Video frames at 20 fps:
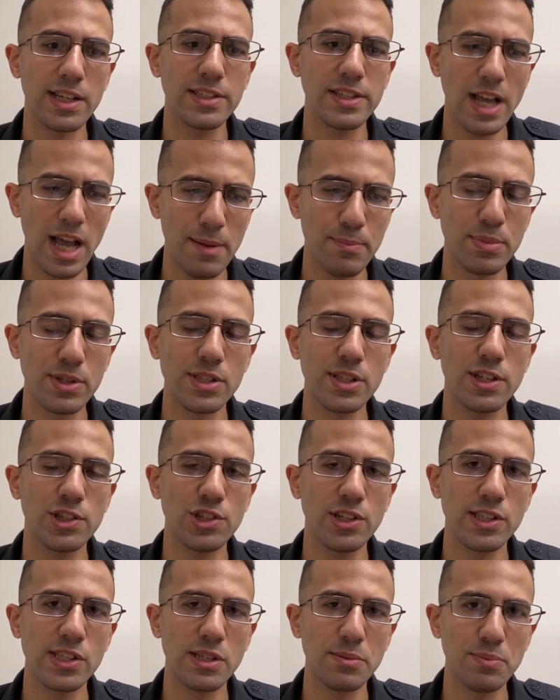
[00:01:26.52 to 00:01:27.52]
top
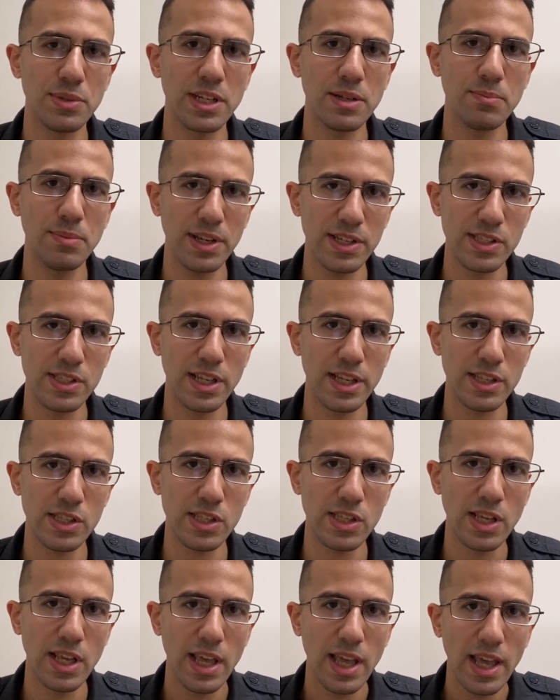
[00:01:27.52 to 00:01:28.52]
positions in big
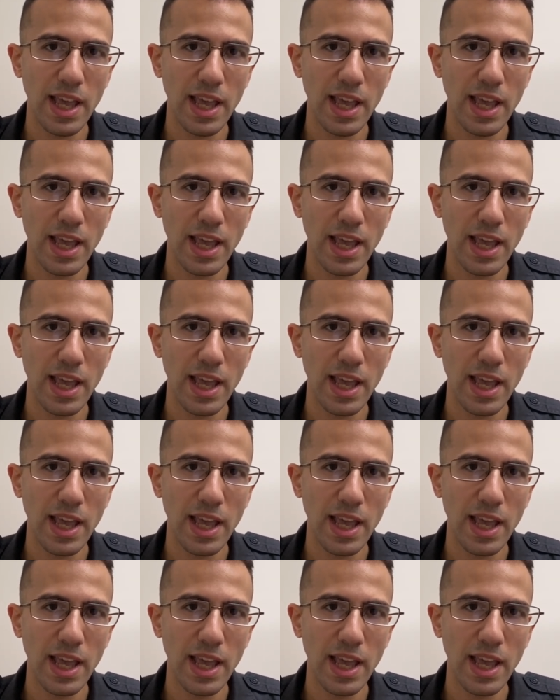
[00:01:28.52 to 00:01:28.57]
business,